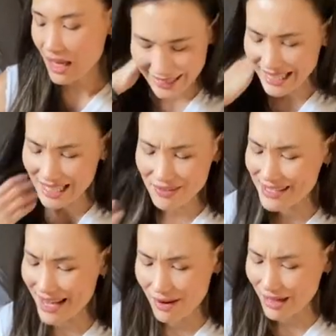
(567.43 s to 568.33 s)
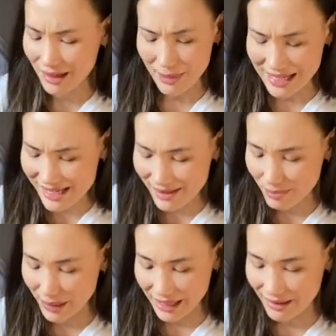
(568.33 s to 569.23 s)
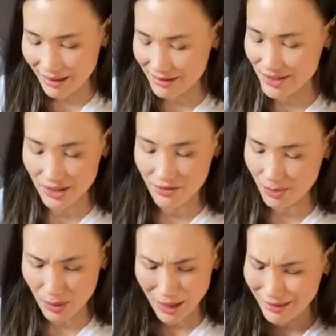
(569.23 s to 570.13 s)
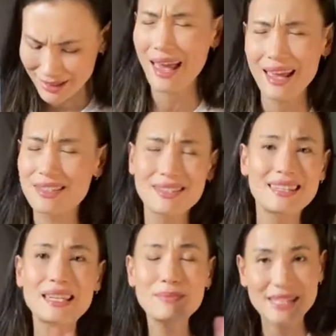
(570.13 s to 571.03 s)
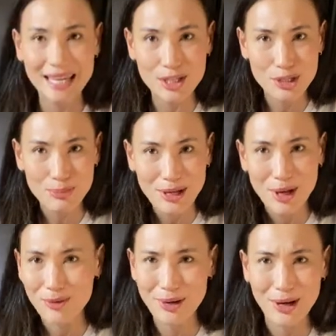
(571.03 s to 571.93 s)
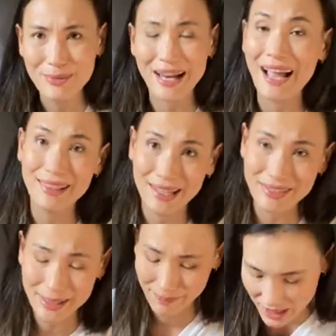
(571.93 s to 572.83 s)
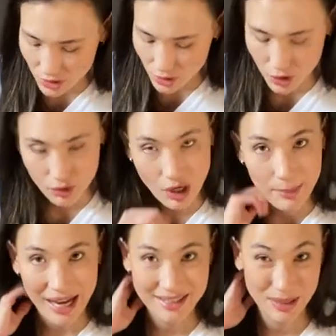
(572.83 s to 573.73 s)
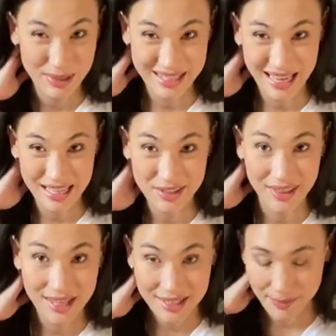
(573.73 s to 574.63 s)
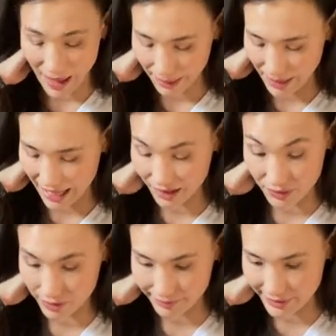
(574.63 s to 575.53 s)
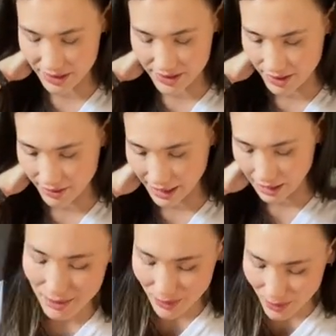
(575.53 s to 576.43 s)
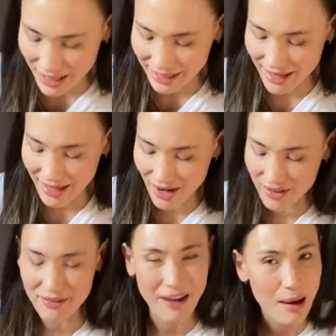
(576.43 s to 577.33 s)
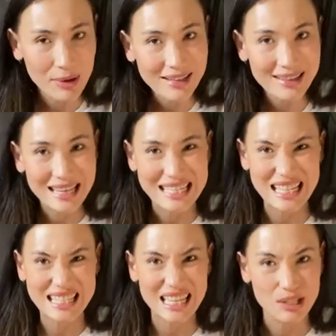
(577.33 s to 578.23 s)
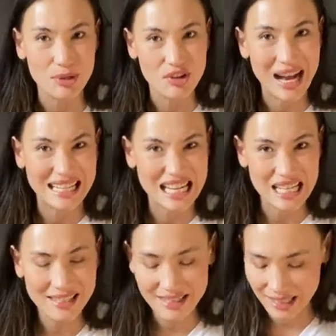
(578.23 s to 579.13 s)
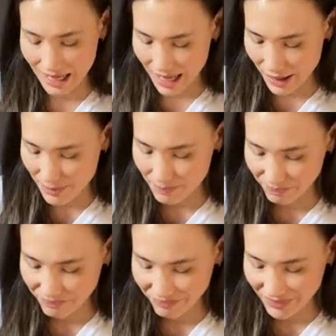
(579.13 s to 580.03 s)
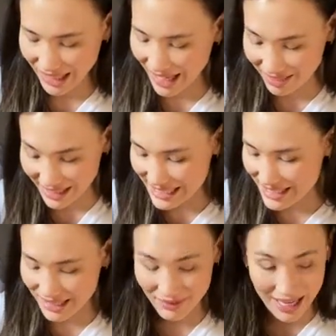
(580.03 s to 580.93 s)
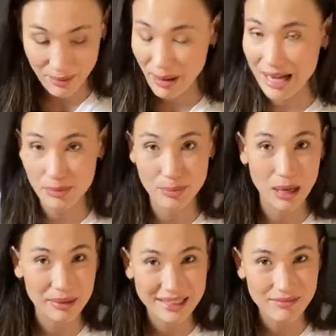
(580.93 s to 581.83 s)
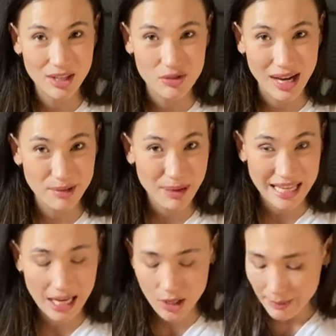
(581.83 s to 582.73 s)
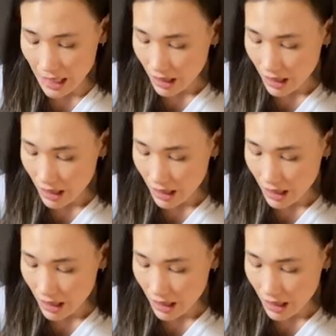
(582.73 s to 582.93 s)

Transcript: I can't even say I recommend it, but it served me well. And it seems like it should be all wrong, but I love it. The biggest two drawbacks I would say to this backpack, if you're considering it, number one are the fabric. It does tend to attract dust and lint. And if I had a pet, it would probably attract pet hair.